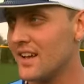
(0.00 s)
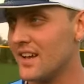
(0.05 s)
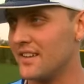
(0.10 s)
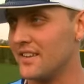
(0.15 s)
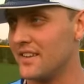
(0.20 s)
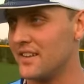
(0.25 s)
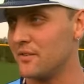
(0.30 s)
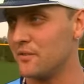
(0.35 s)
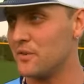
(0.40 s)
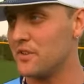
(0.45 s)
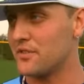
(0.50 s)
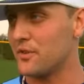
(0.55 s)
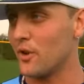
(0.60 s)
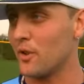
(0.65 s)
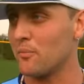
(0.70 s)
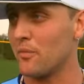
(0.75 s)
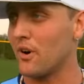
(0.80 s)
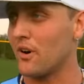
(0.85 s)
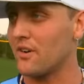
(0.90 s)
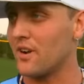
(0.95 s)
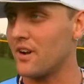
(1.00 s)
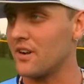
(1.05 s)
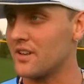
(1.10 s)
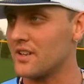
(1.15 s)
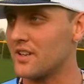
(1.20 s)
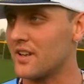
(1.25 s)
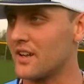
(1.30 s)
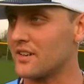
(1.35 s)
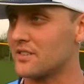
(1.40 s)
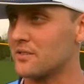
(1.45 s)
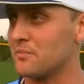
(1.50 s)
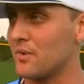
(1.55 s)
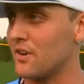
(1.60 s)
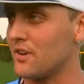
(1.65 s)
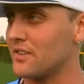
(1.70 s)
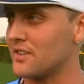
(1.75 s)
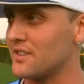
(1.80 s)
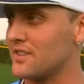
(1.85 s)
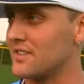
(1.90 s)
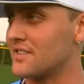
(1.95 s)
And then we'd throw a ball down, he'd catch the ball,
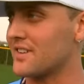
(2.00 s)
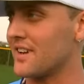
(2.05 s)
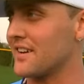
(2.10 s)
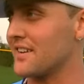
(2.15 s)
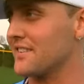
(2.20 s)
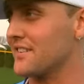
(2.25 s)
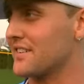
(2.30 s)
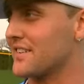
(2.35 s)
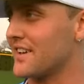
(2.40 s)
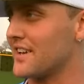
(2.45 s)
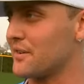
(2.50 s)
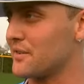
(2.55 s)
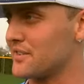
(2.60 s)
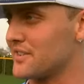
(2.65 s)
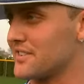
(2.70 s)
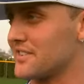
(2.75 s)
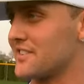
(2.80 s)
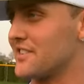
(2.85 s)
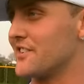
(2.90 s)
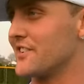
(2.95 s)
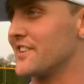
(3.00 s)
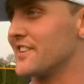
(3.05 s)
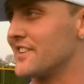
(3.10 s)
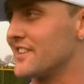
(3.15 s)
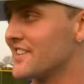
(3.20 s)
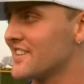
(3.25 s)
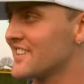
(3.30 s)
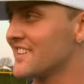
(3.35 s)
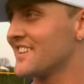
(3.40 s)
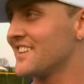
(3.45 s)
and he'd just kind of look at you with this grin,